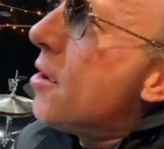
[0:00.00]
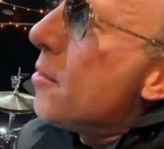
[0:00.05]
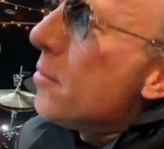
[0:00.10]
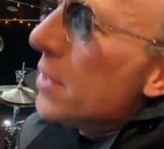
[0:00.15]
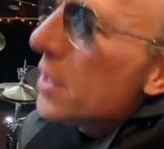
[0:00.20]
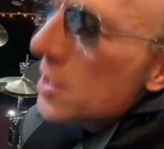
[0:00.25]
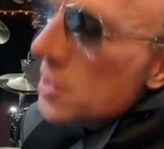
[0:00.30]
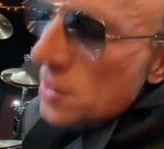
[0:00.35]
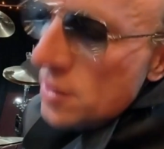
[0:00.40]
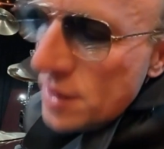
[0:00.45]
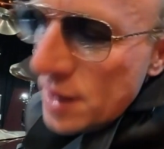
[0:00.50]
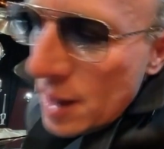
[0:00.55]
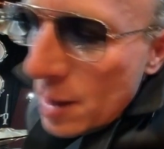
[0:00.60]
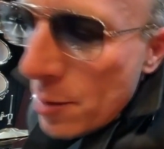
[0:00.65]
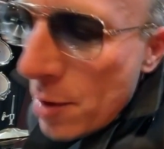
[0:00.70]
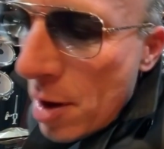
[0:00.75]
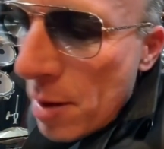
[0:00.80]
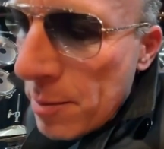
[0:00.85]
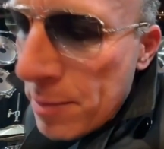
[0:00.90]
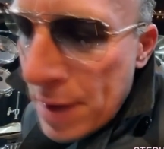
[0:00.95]
because you think
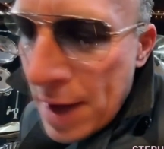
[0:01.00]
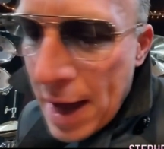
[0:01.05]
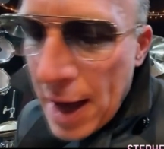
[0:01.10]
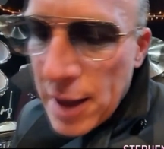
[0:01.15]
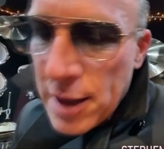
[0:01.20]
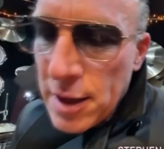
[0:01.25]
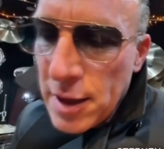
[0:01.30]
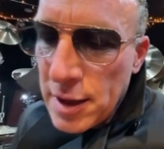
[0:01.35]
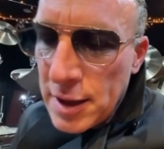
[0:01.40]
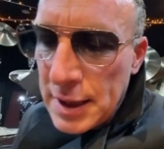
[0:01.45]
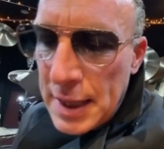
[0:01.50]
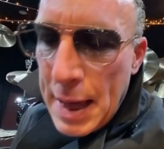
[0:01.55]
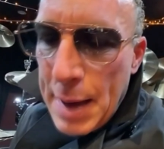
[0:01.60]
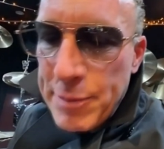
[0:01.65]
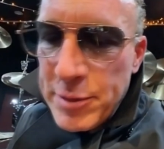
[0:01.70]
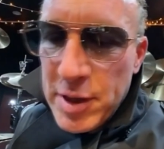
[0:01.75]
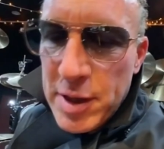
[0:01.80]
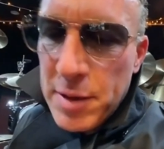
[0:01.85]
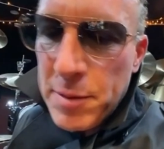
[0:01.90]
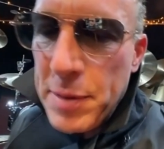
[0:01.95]
about Beck and
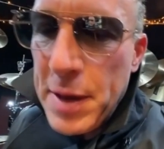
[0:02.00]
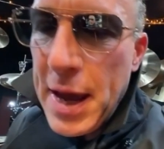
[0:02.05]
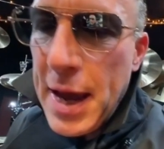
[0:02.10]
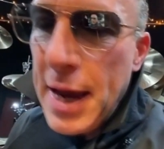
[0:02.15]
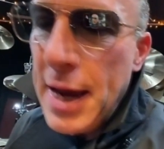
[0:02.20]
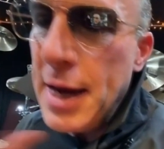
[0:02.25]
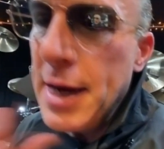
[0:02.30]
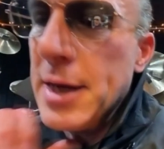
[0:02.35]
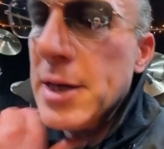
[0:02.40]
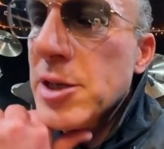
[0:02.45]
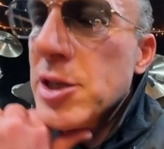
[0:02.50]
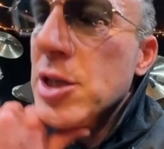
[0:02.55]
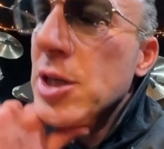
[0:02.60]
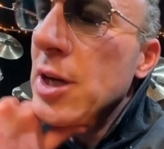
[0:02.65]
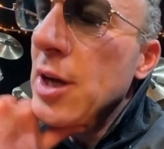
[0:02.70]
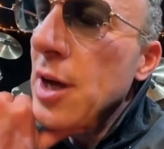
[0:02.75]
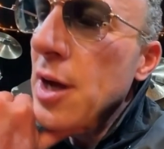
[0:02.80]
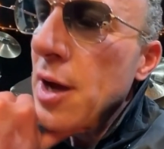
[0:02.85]
Clapton, Page,